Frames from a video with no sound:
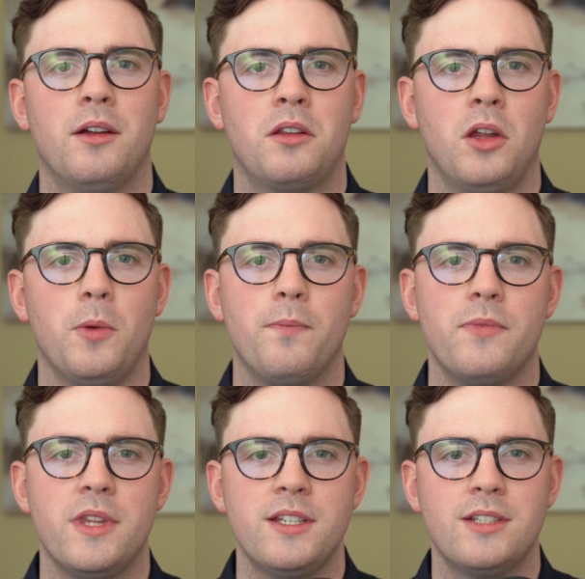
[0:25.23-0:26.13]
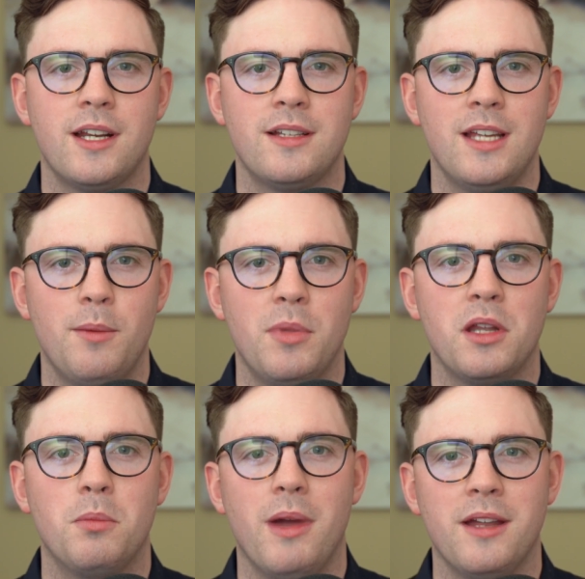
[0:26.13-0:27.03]
So this tech tip
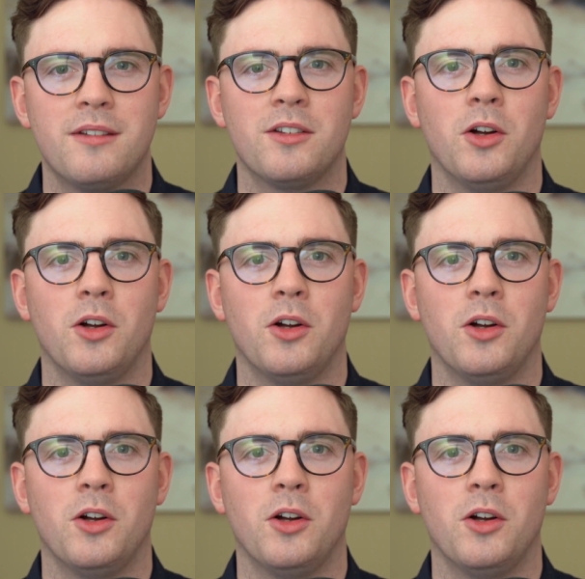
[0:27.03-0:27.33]
is based